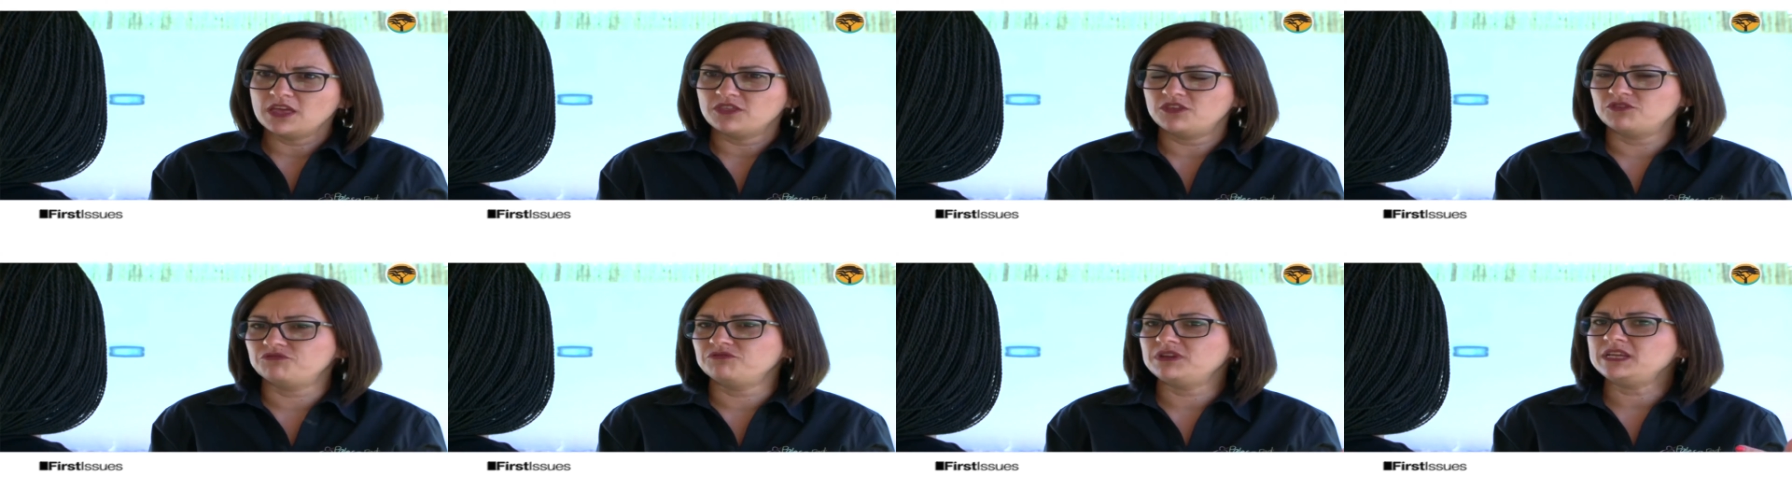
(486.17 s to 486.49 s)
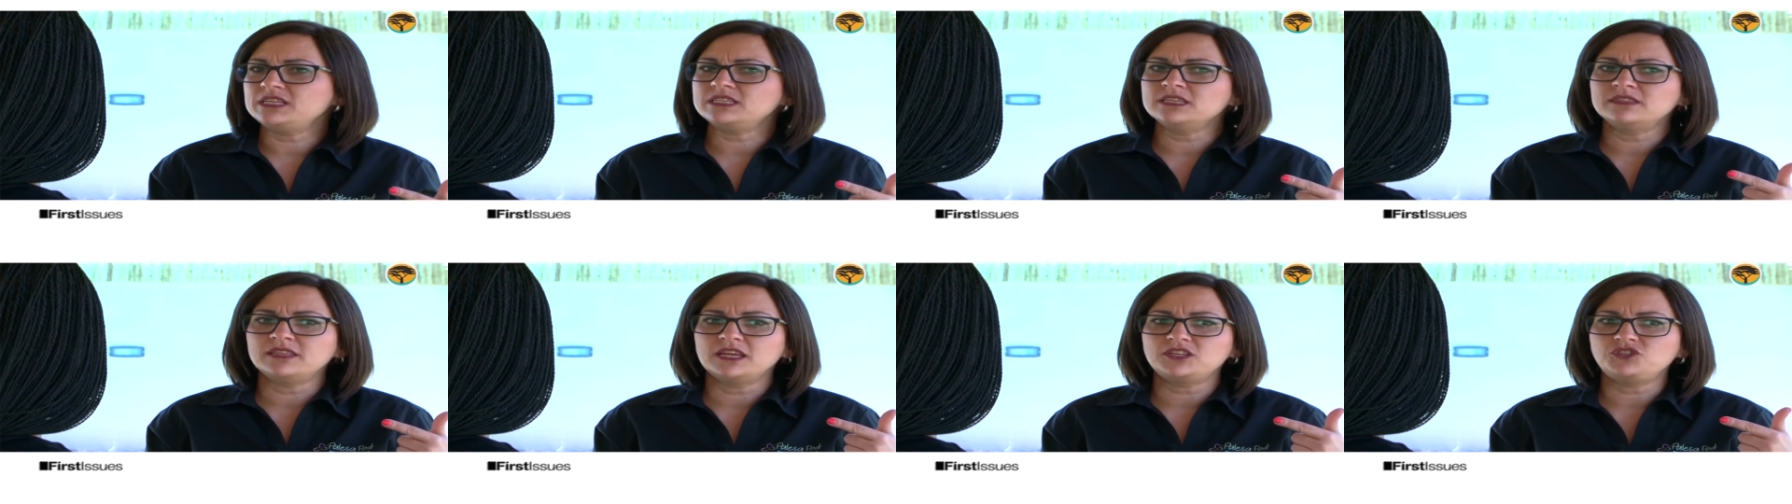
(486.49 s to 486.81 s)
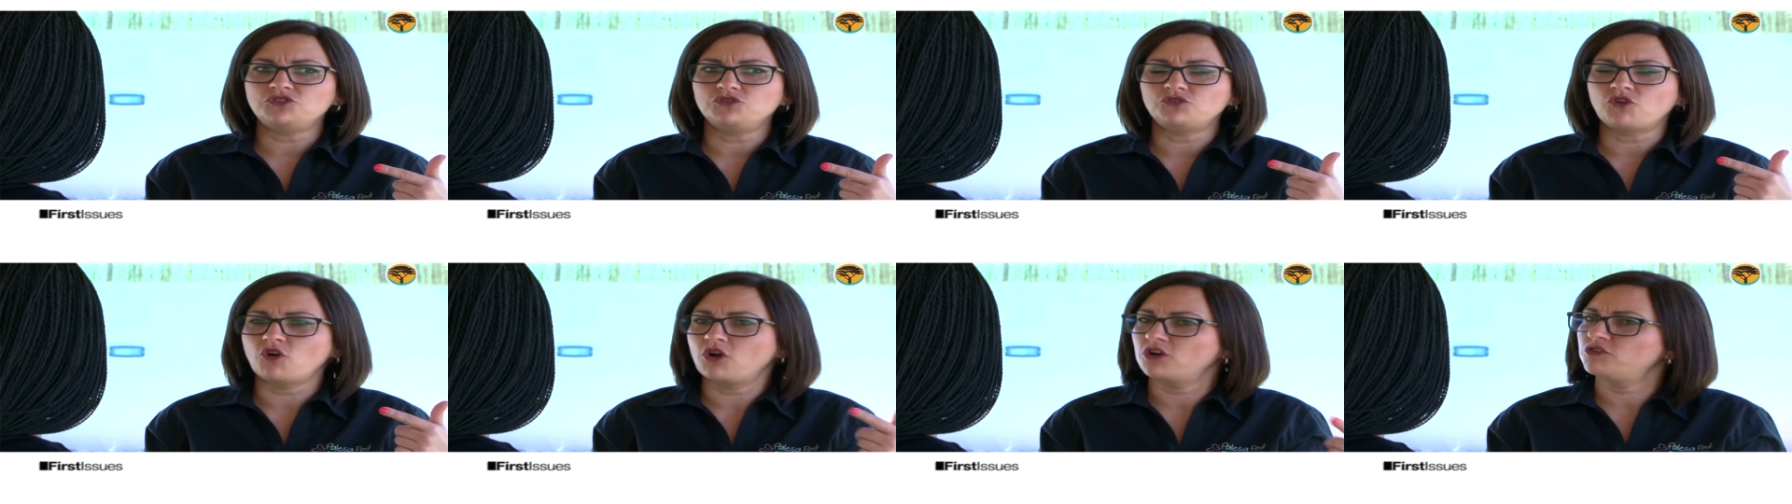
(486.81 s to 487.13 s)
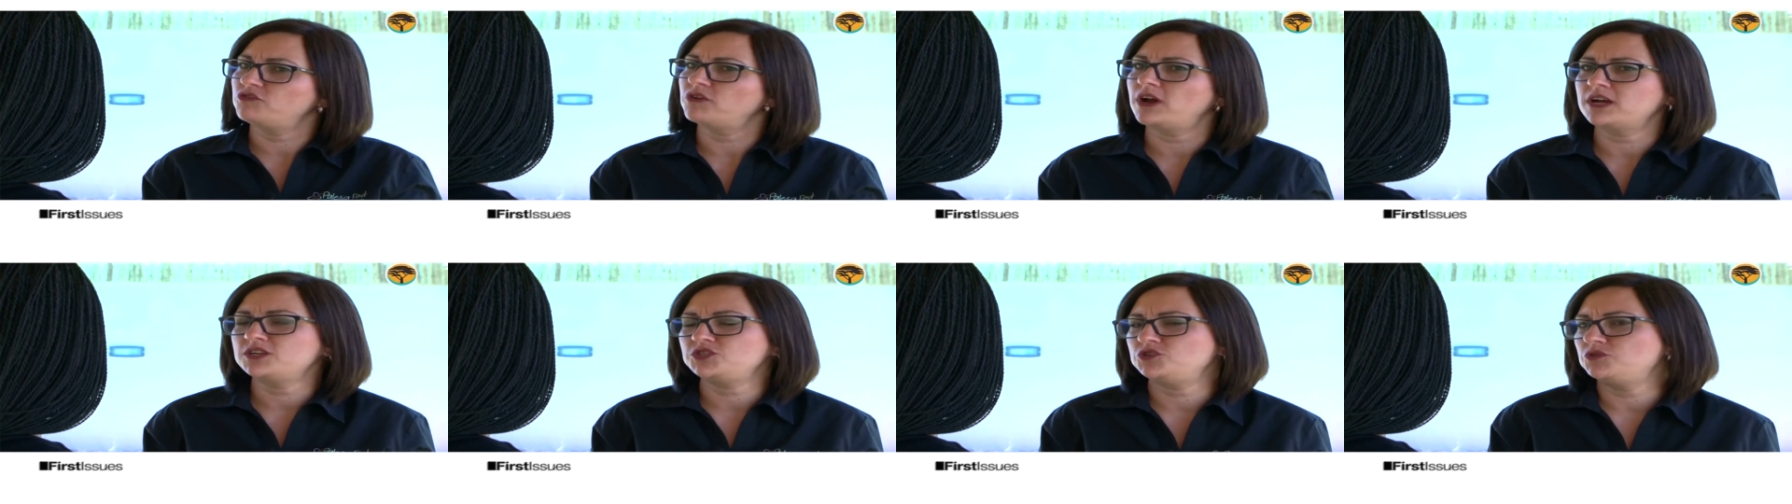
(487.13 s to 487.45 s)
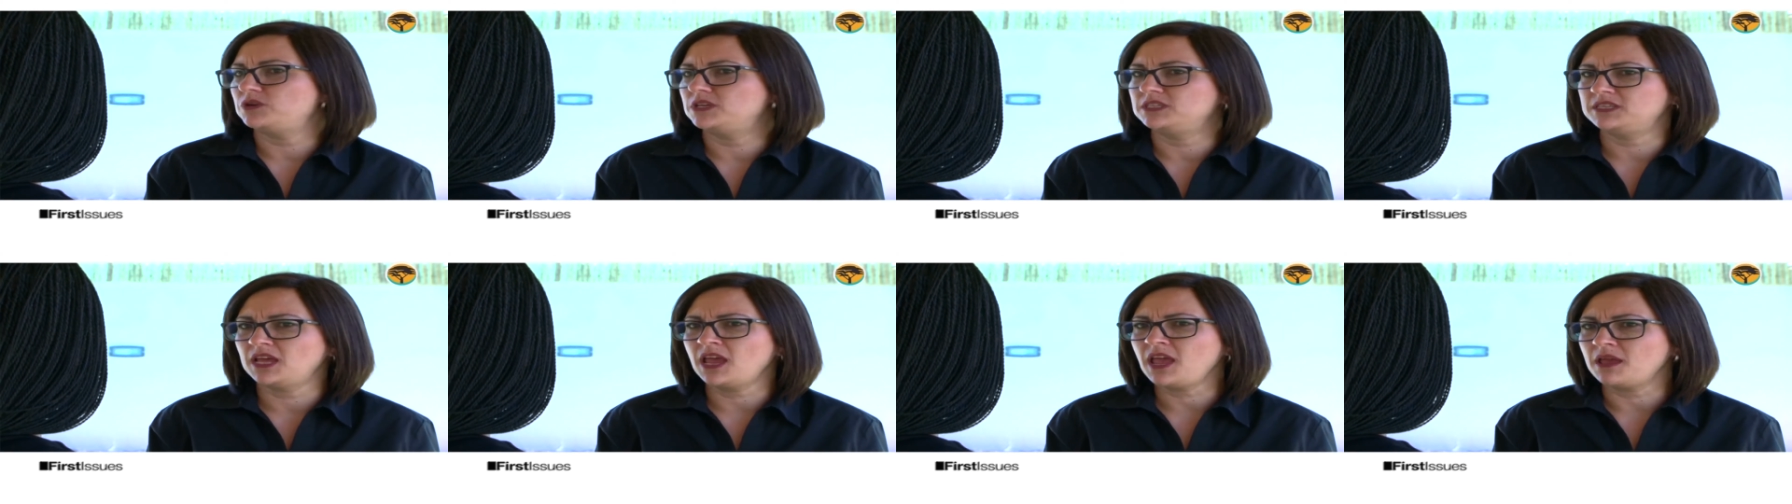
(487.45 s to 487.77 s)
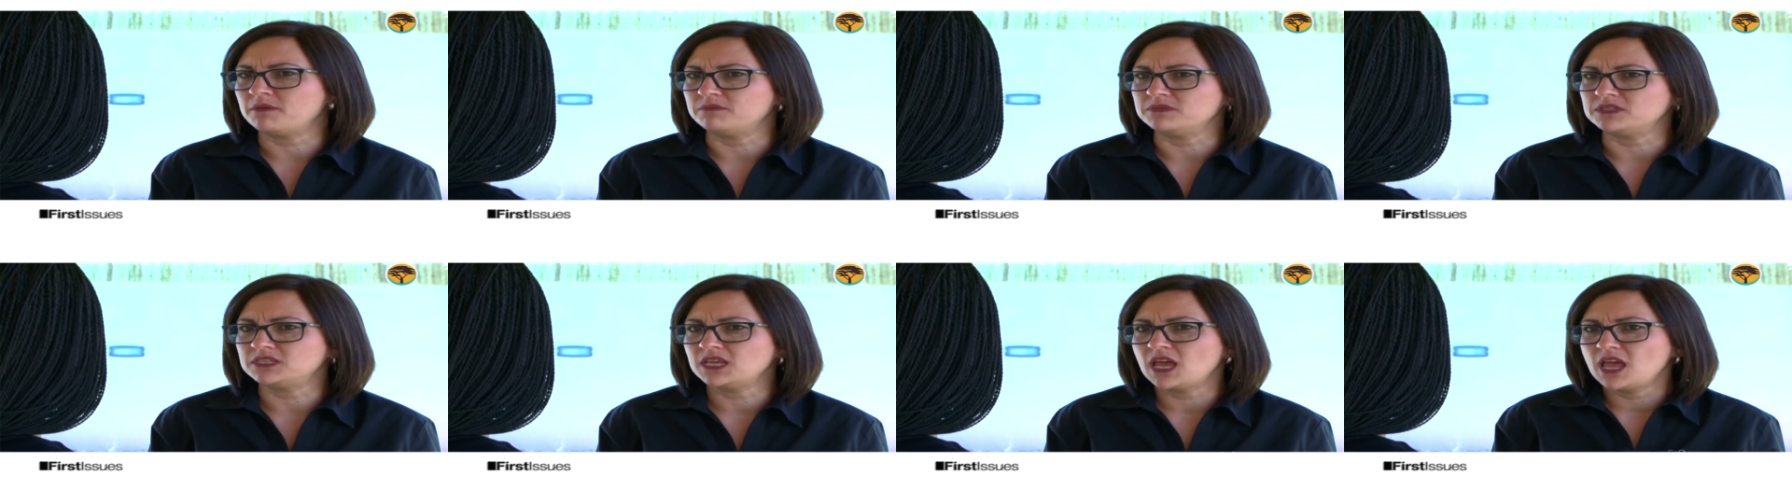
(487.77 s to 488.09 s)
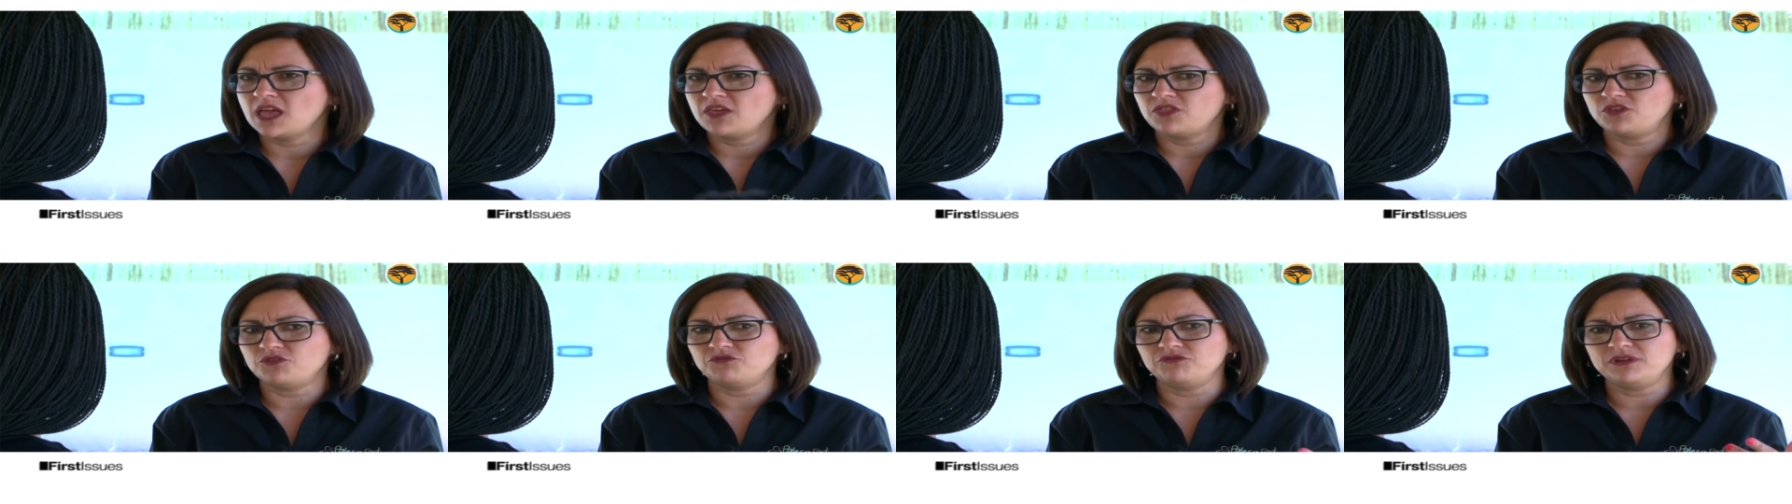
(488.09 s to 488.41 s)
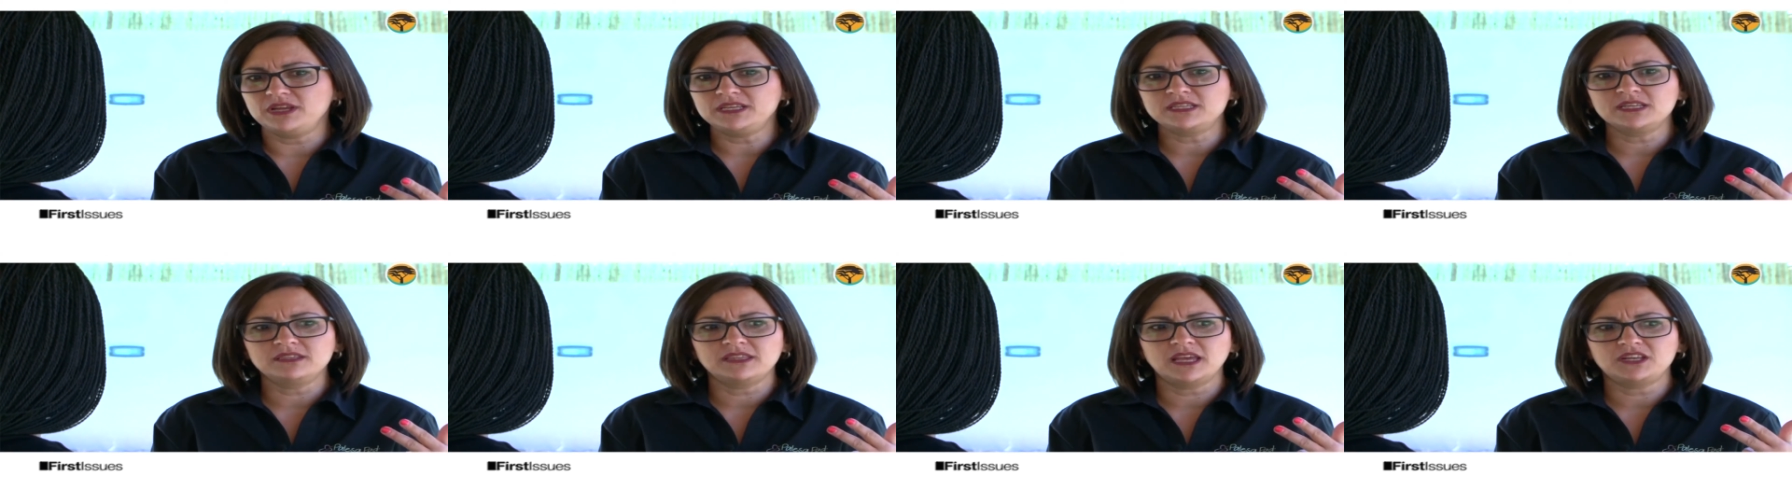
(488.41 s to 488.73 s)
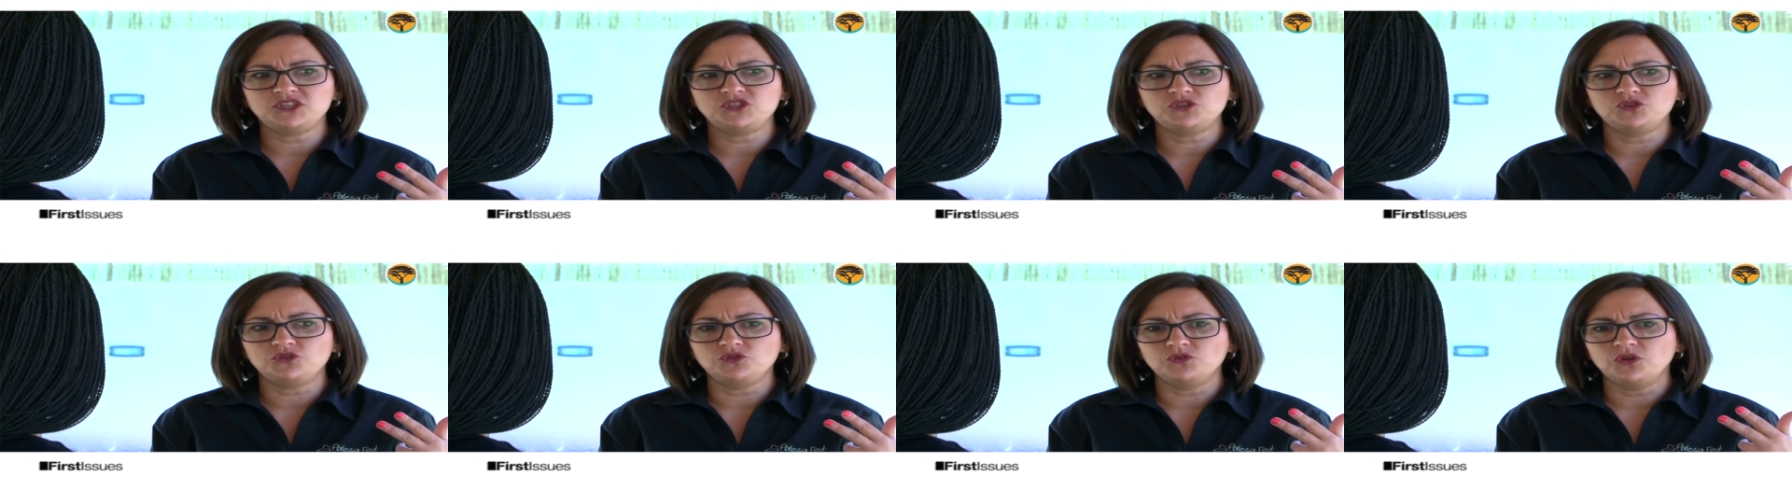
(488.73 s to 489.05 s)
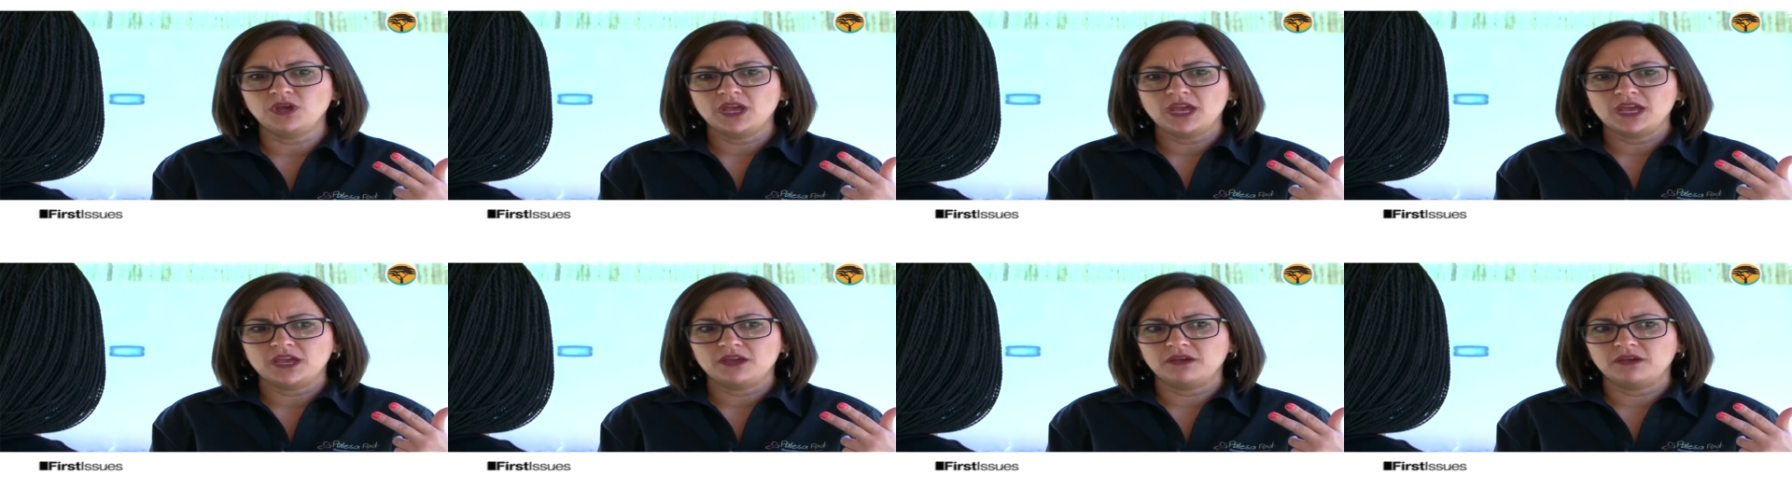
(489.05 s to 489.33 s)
the reason that you can't write your exams, the reason that you